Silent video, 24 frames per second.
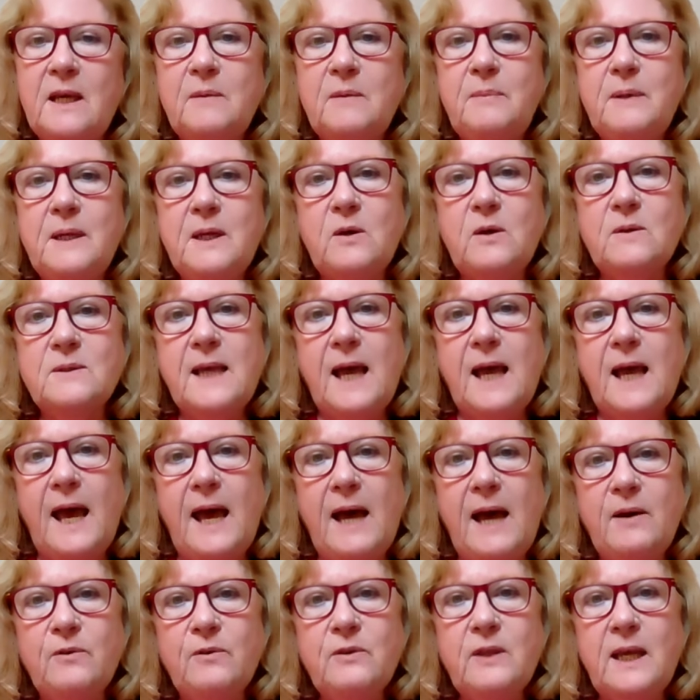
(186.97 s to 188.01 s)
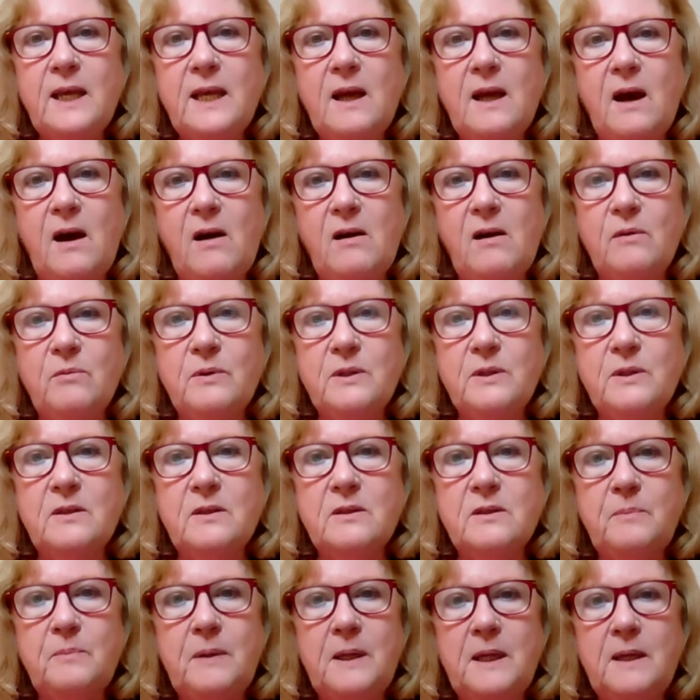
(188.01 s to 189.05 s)
Because how they are with
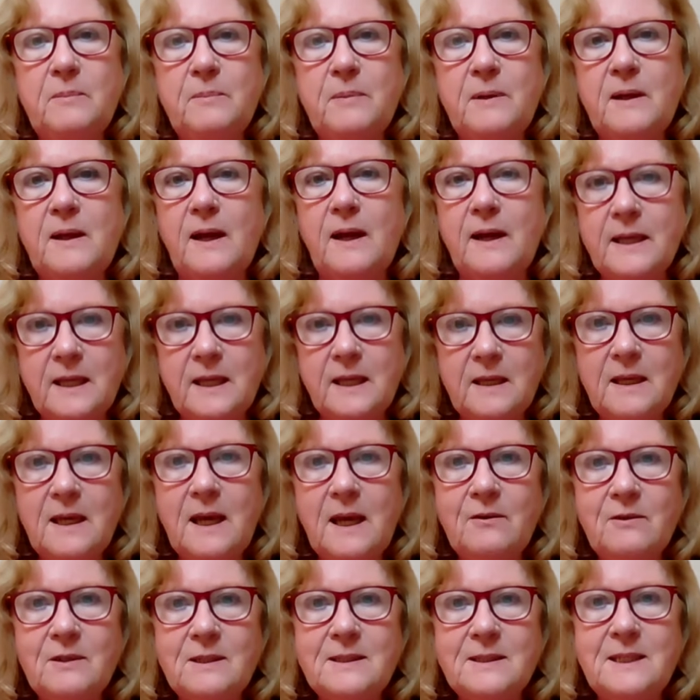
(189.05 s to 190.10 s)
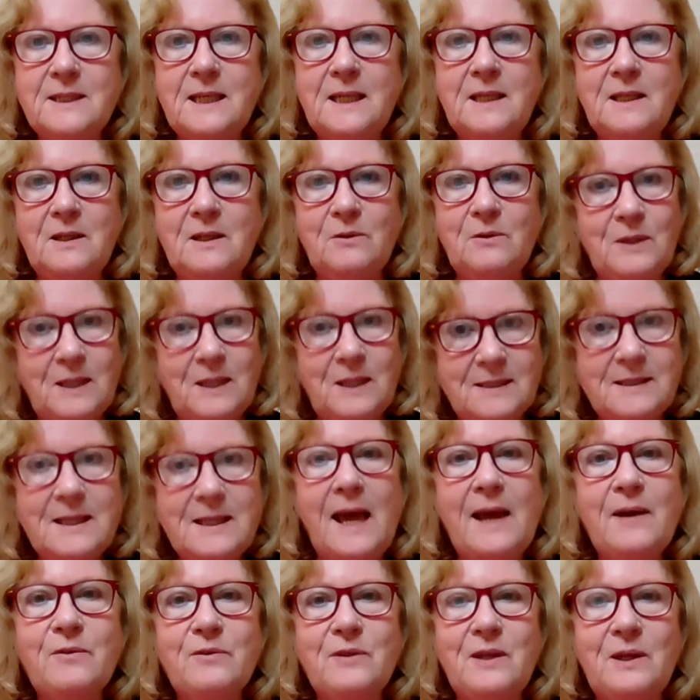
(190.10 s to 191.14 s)
other people, I can guarantee you, is
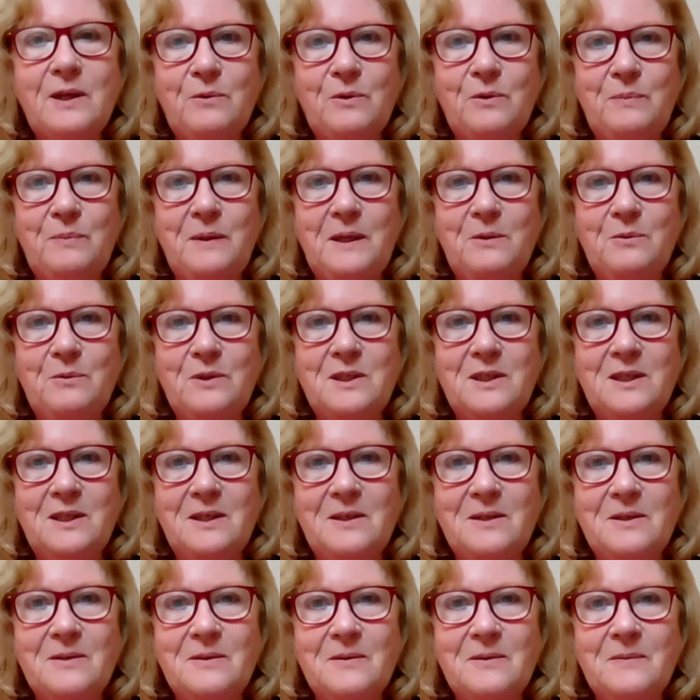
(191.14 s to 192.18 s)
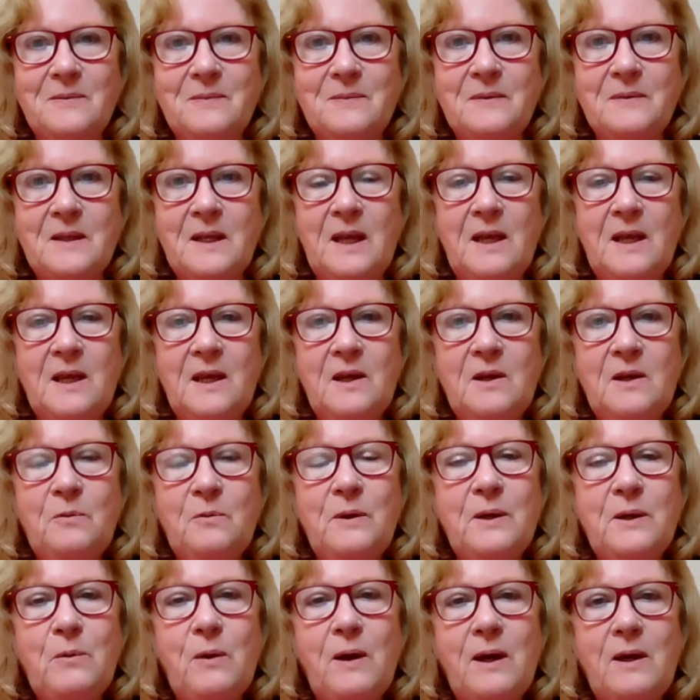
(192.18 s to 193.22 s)
how they will be with you.
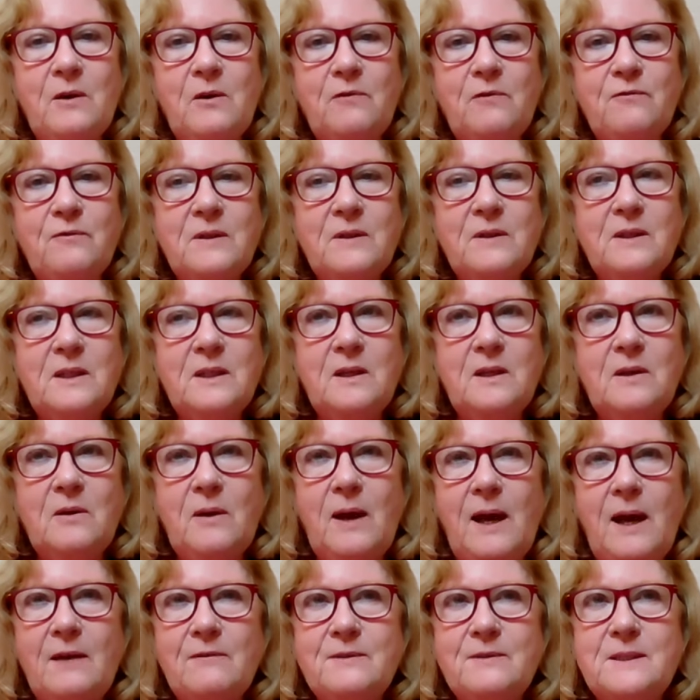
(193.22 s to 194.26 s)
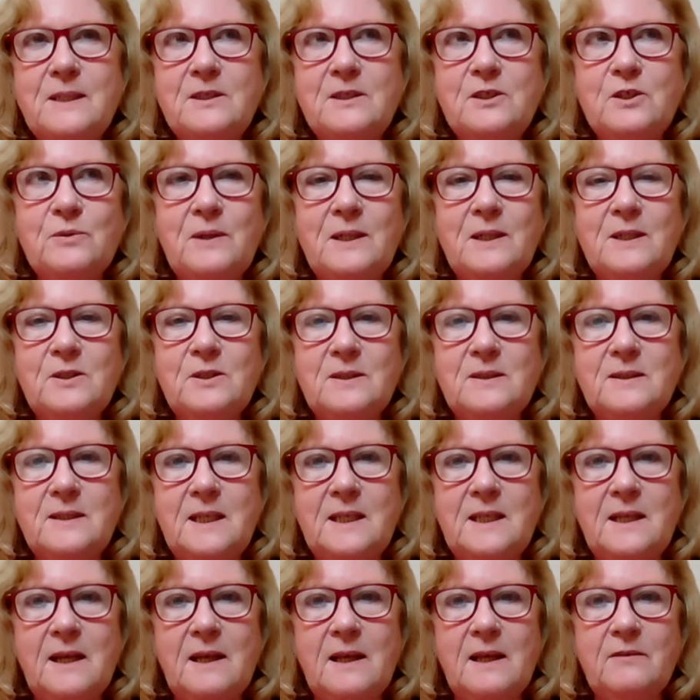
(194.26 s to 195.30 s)
We quite often, you know, have situations
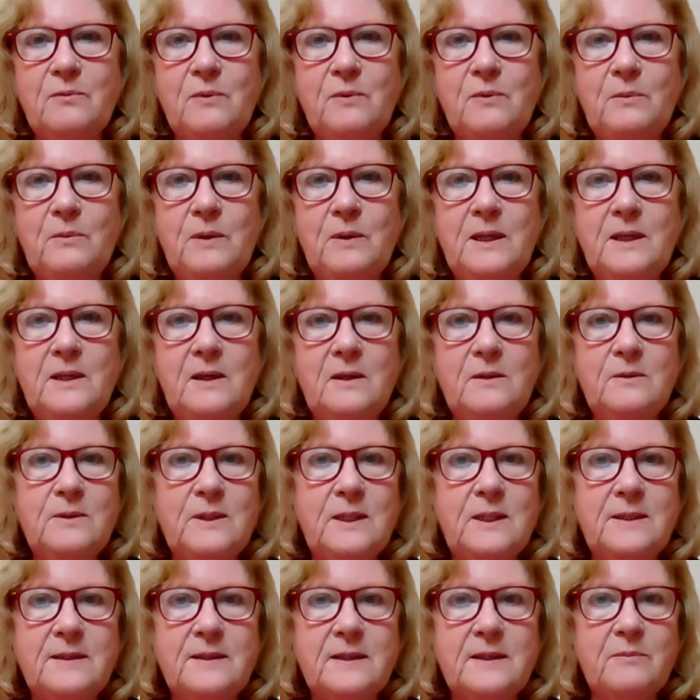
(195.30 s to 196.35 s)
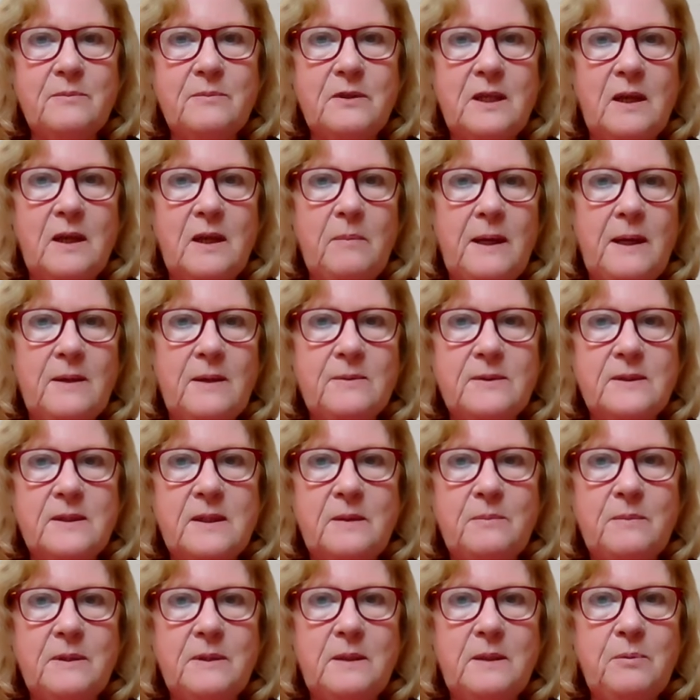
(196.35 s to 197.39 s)
in life where we notice something about
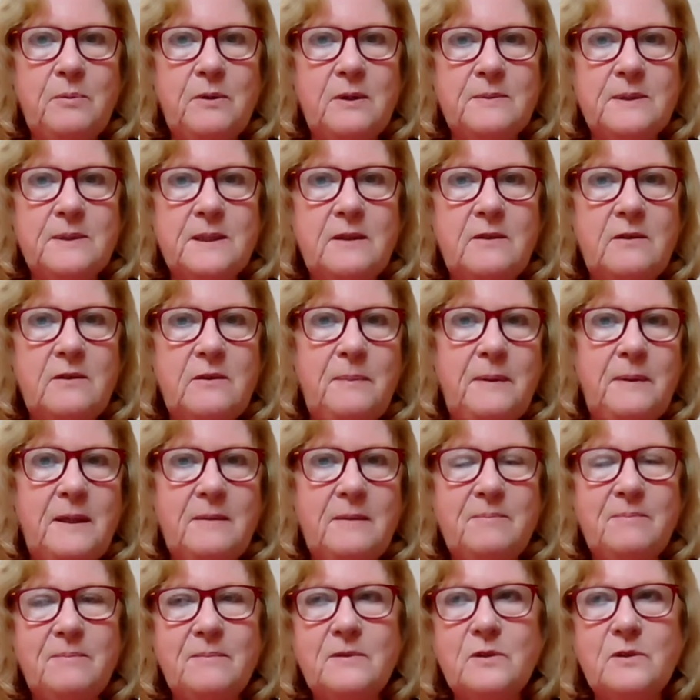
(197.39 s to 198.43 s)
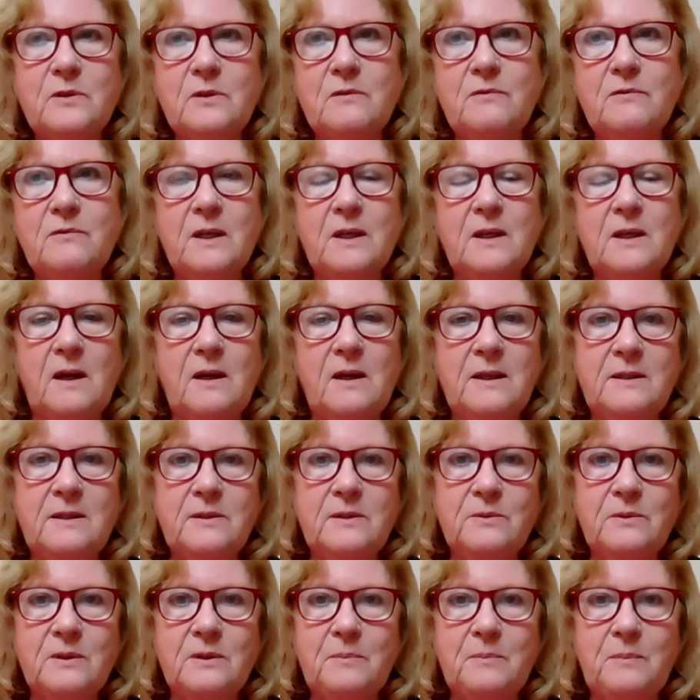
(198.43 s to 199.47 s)
somebody. Perhaps they're a bit sort of unkind
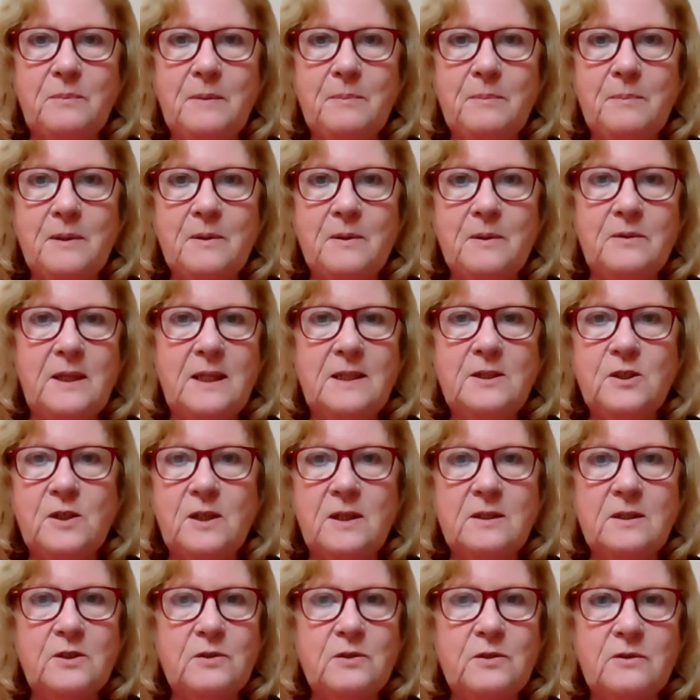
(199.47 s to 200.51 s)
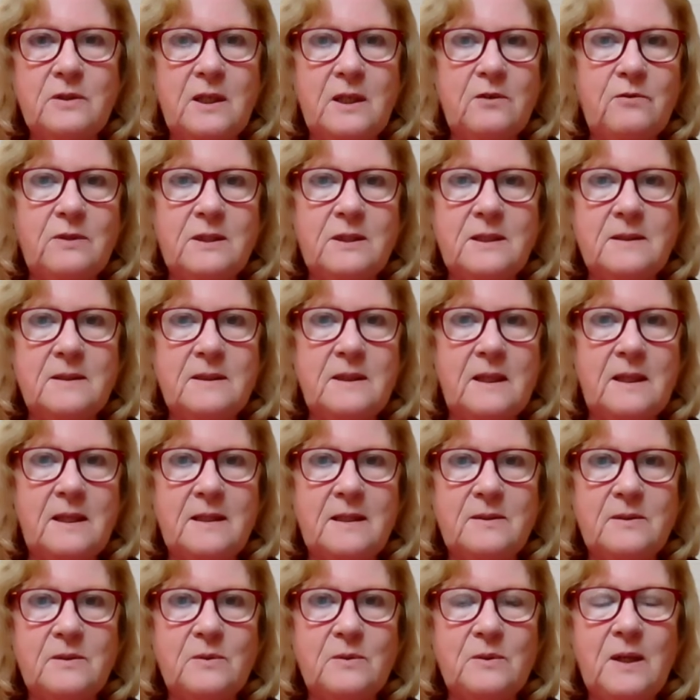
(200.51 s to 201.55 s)
to other people, or they judge, or they
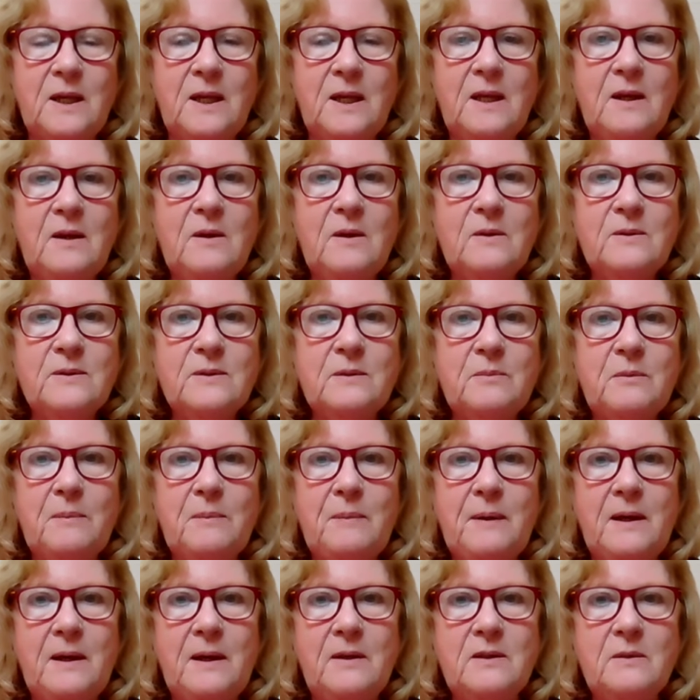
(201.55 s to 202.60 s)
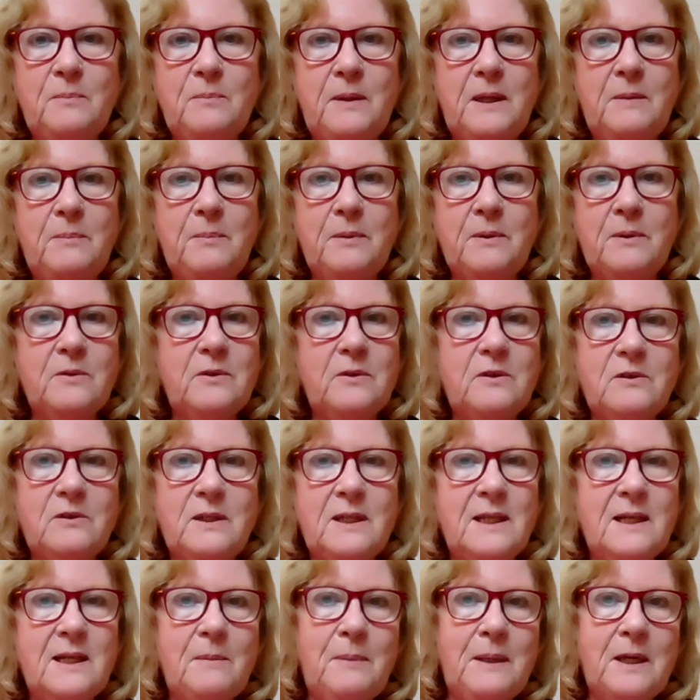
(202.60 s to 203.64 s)
criticize, or, or something about other people, or they're a
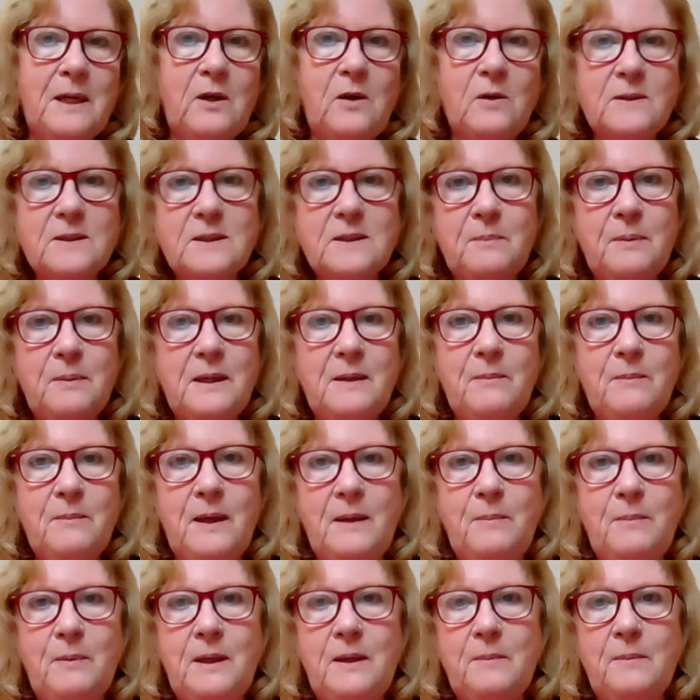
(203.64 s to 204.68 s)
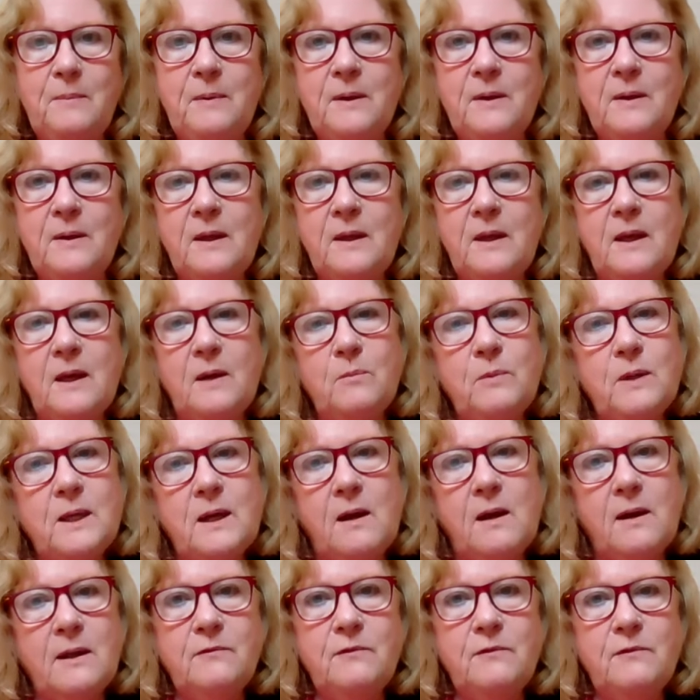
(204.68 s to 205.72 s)
little bit gossipy maybe. But and we
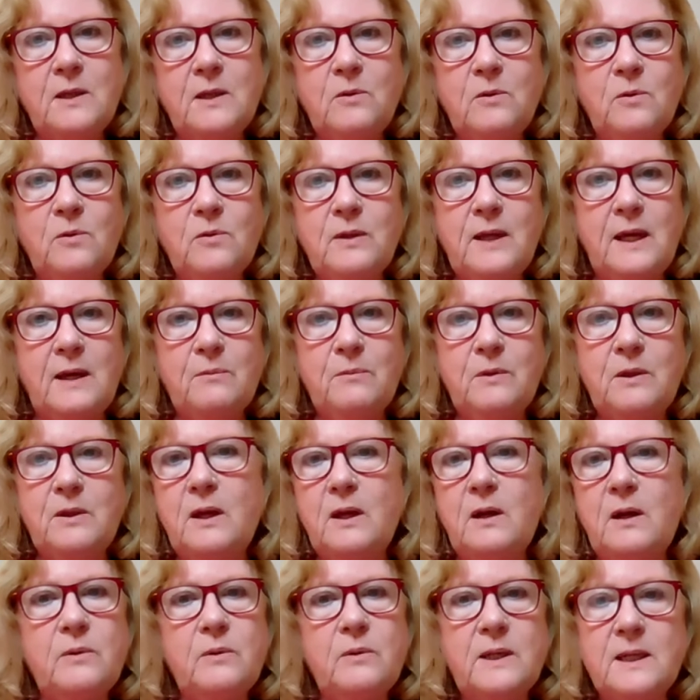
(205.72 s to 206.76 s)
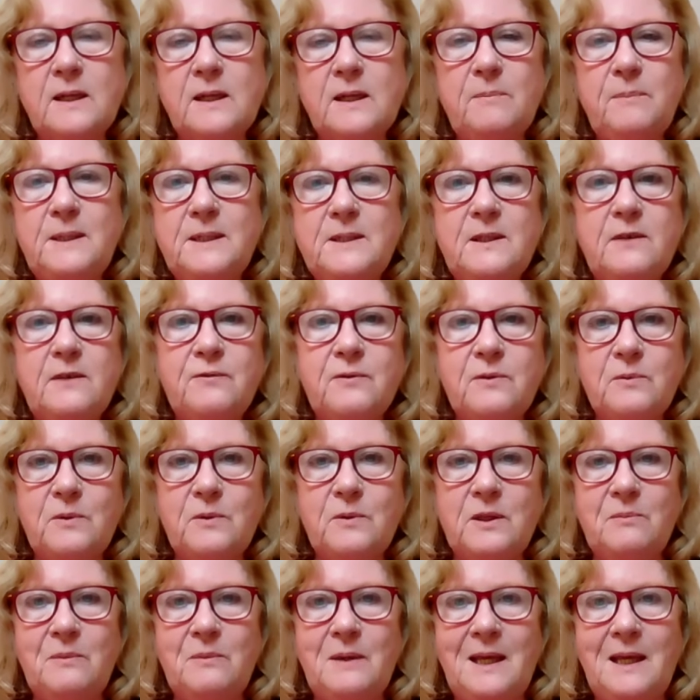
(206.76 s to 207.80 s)
kind of ignore that and we think, oh, well, it'll be different
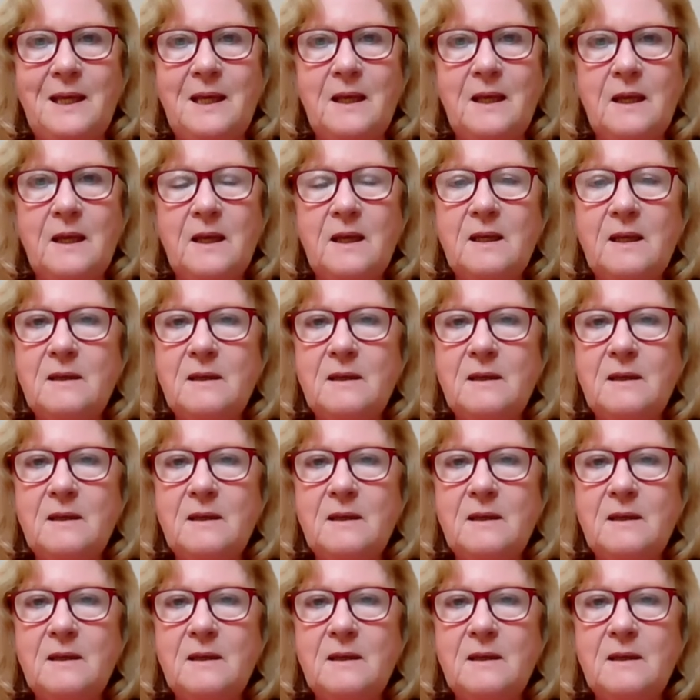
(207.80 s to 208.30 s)
with me.